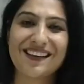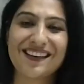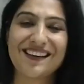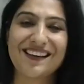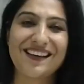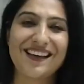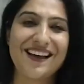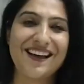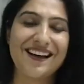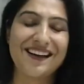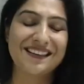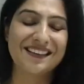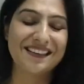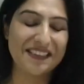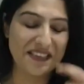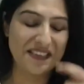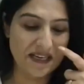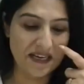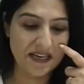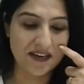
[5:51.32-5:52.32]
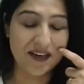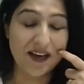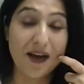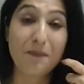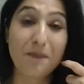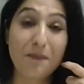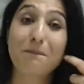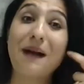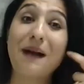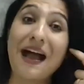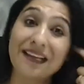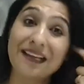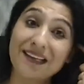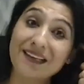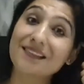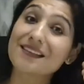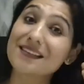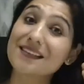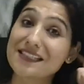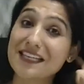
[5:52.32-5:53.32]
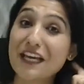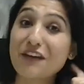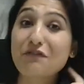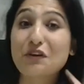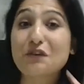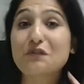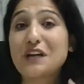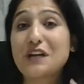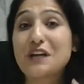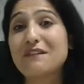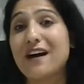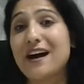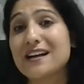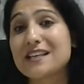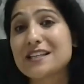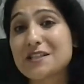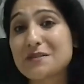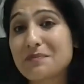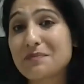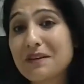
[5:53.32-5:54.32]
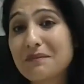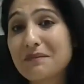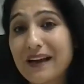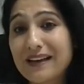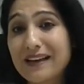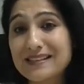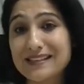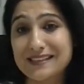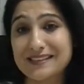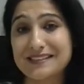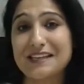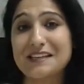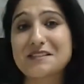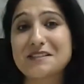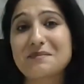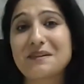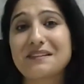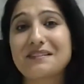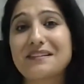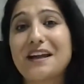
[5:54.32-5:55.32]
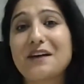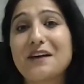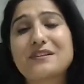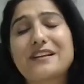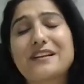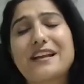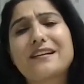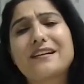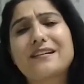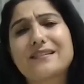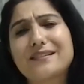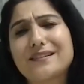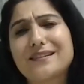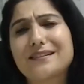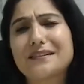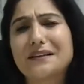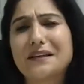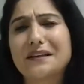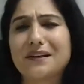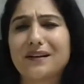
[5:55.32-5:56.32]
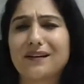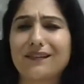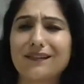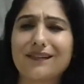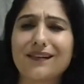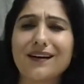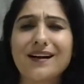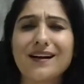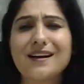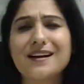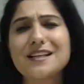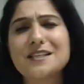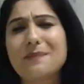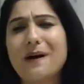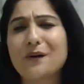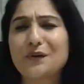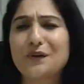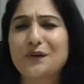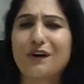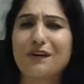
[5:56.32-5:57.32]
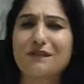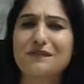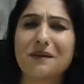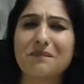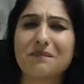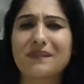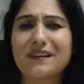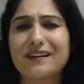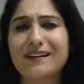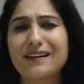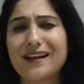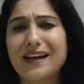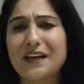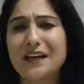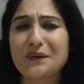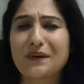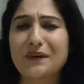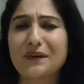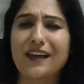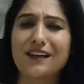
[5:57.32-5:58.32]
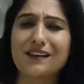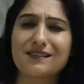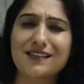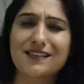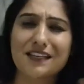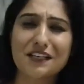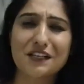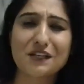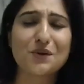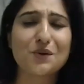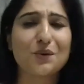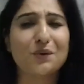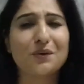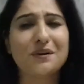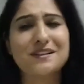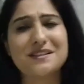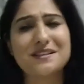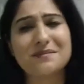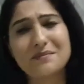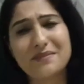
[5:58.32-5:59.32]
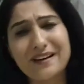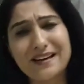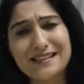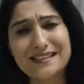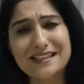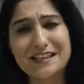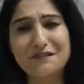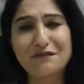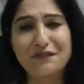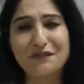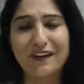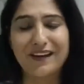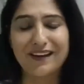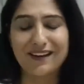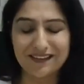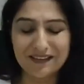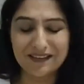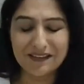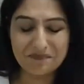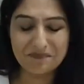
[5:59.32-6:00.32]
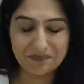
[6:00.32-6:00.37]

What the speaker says: Yeah, yeah. Back in the day, if you would have asked me my success mantra, I was like, spouted off something like, okay, setting goals, embracing failure.